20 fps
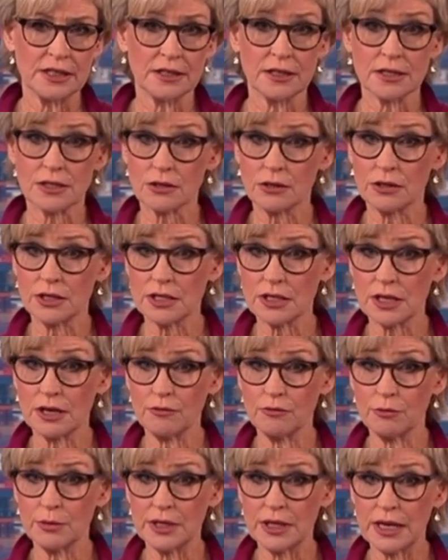The Scottish
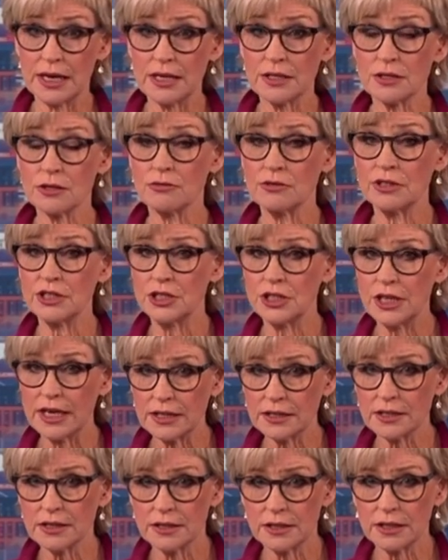Government has
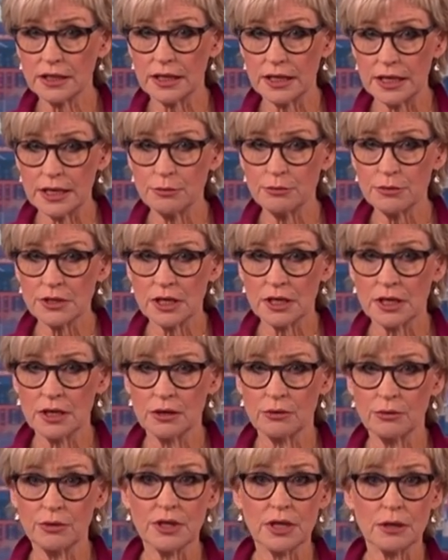rejected the claims,
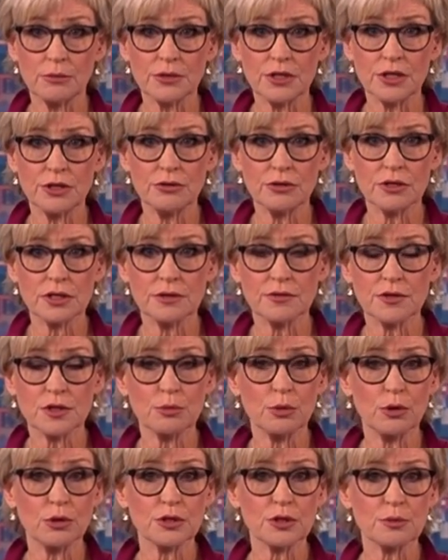with Humza Yousaf's
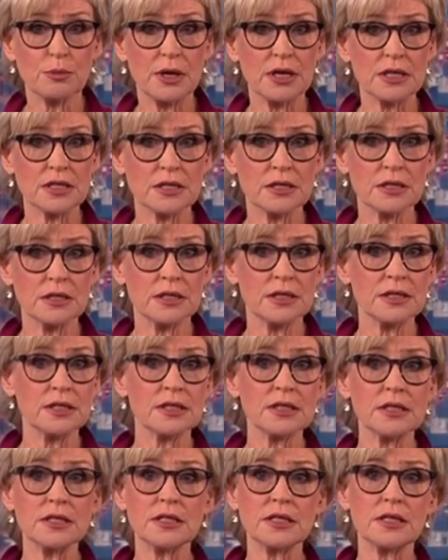spokesperson
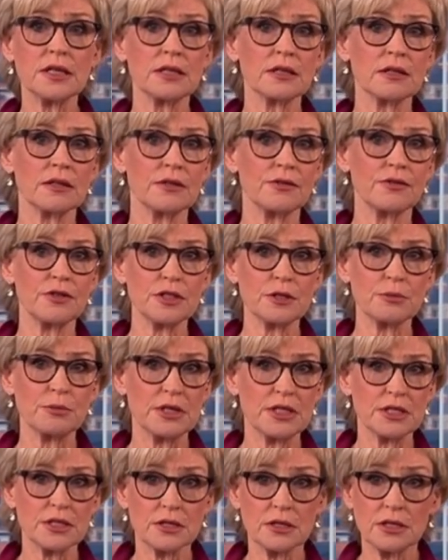insisting that the First
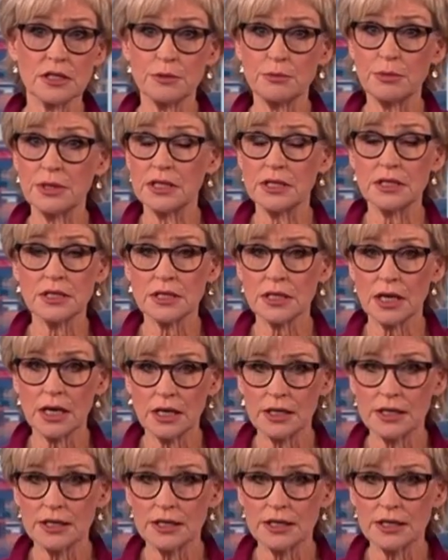Minister has been entirely